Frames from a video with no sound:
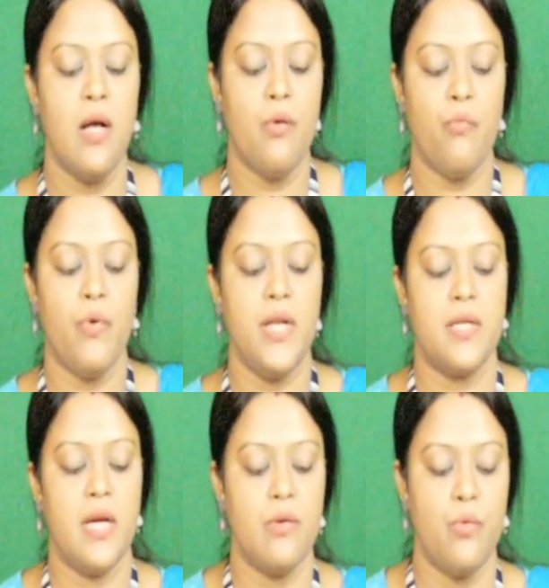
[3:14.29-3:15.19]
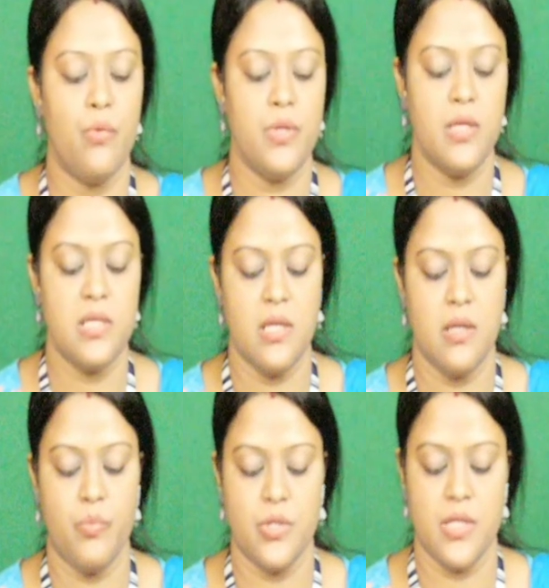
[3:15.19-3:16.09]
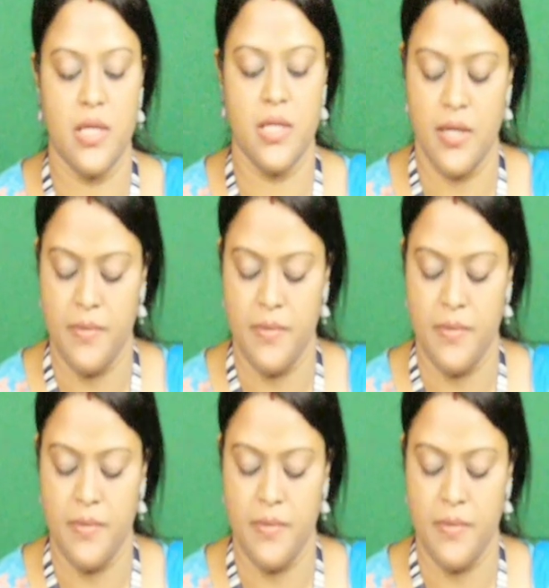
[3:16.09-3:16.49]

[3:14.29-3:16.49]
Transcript: where it can go with this input state.